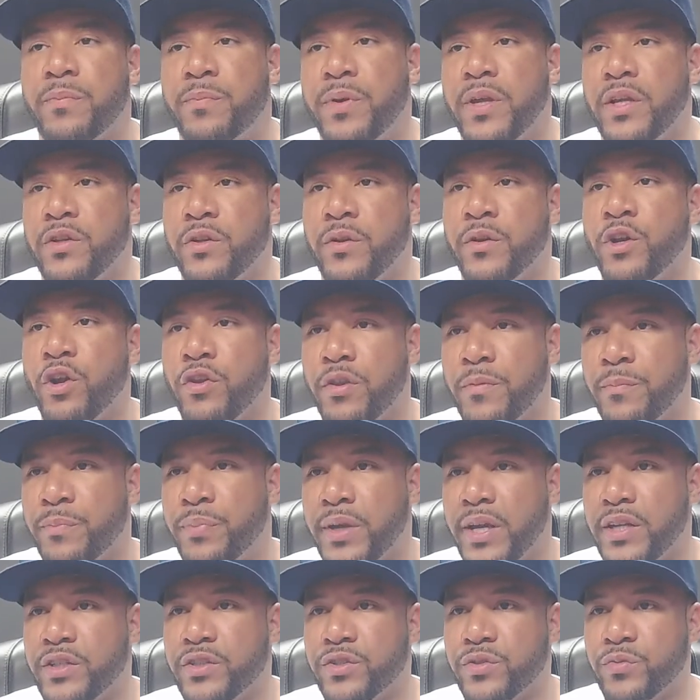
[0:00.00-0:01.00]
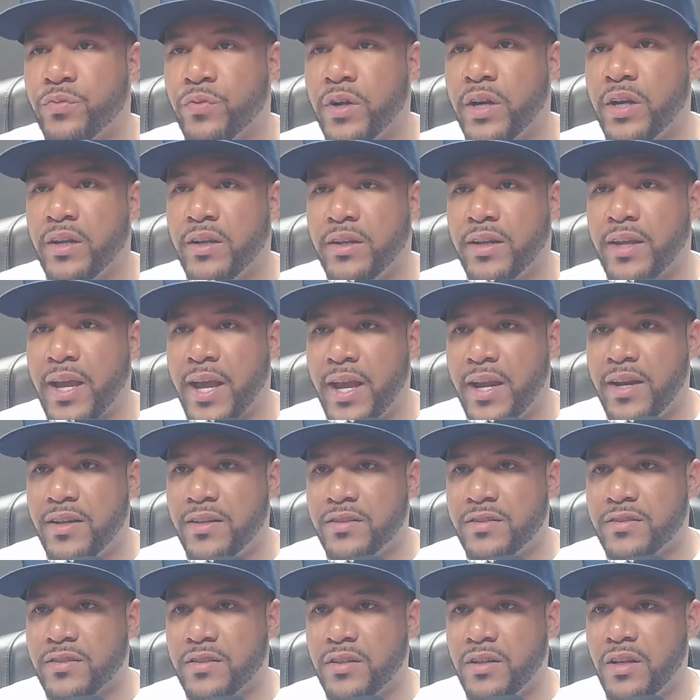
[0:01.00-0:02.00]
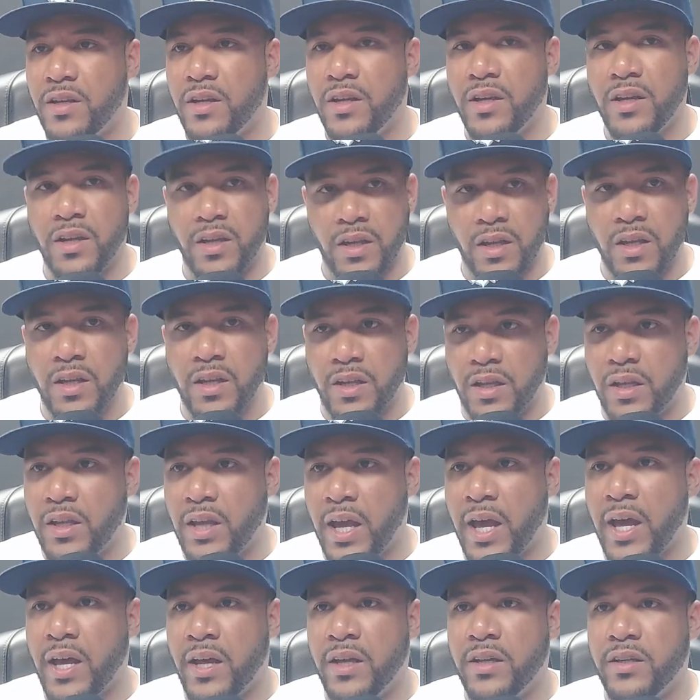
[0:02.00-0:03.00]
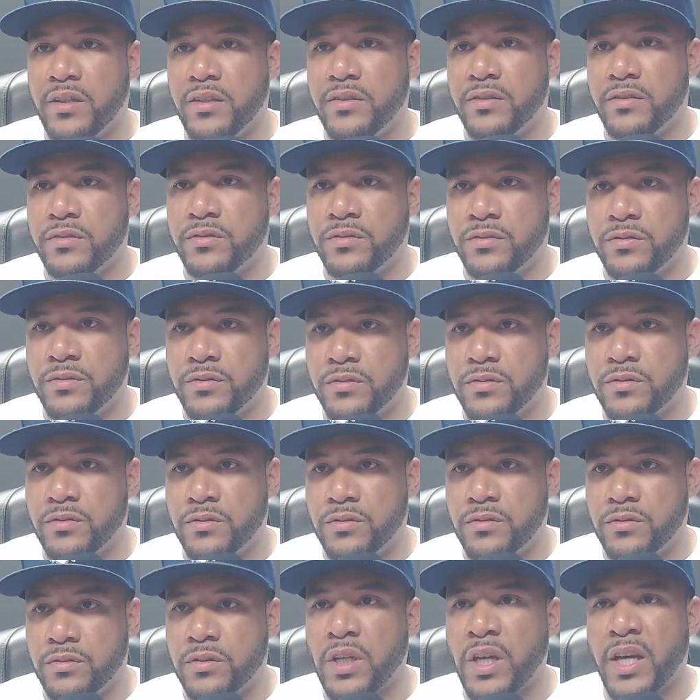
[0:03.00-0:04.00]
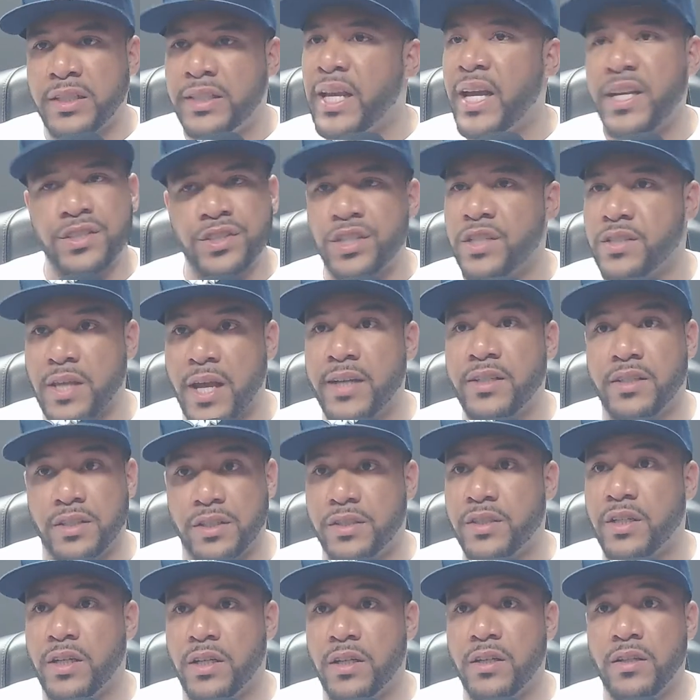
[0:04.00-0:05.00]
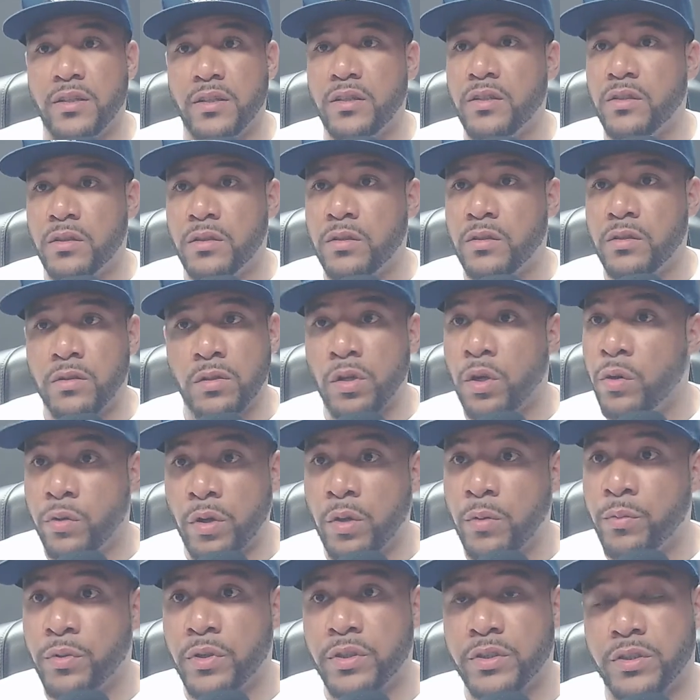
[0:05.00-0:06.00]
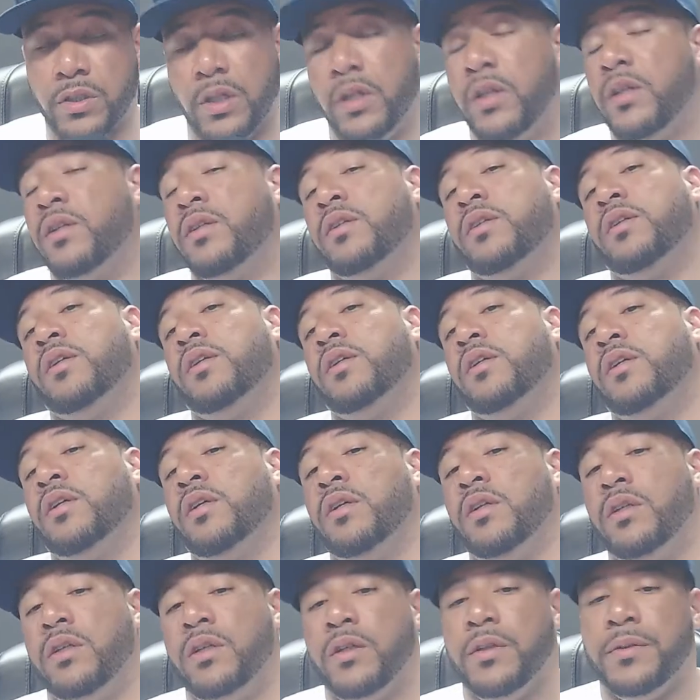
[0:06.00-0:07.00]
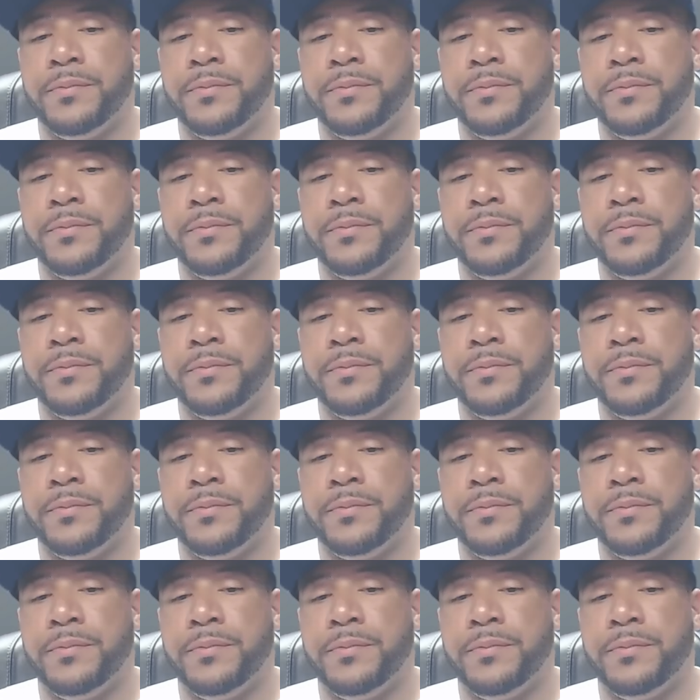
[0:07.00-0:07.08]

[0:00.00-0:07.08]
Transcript: yeah. You know them peach ring candies. Mm-hmm. It was dope. Yeah, I love it. No, it tastes just like the shit. I love it. No bullshit. So shout out to